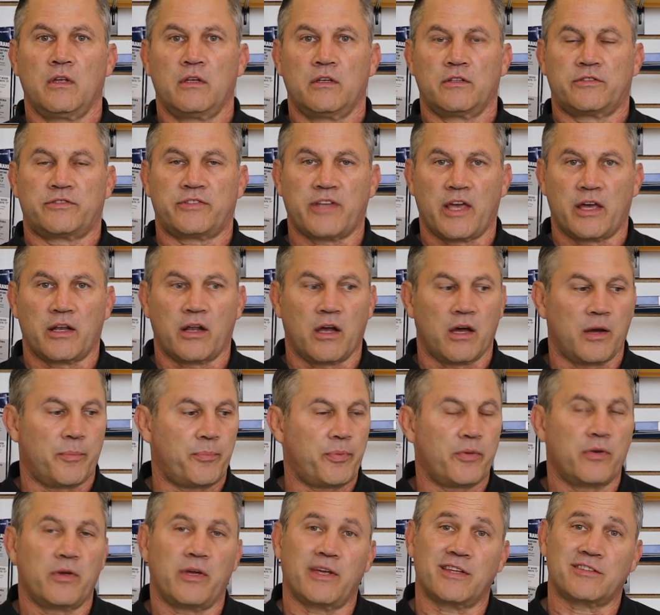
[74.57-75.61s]
set up,
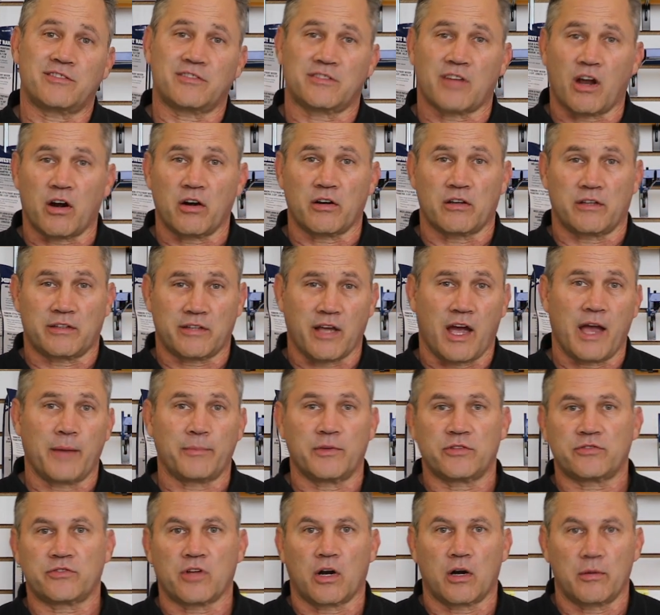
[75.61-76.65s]
it's time
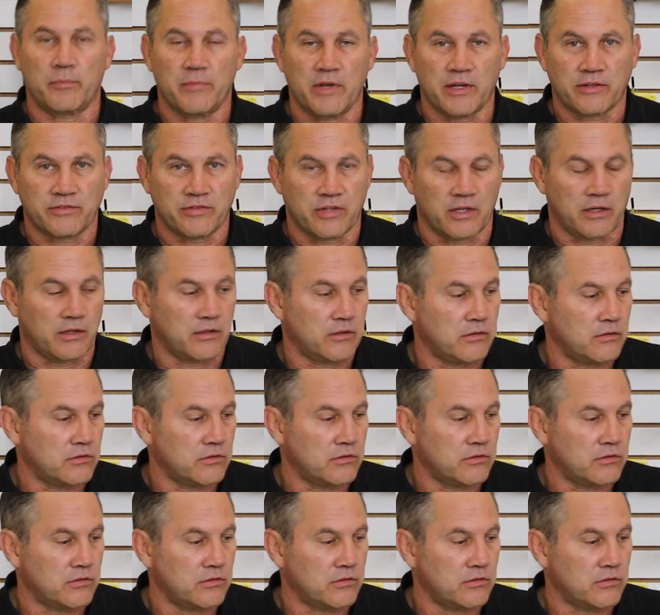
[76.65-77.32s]
to start mixing.